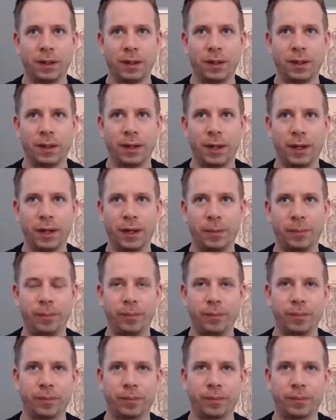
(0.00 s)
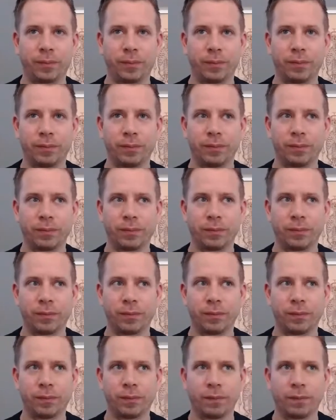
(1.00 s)
I don't
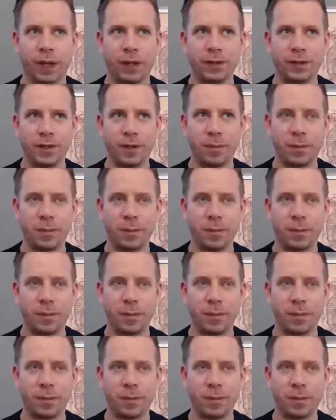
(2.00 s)
know,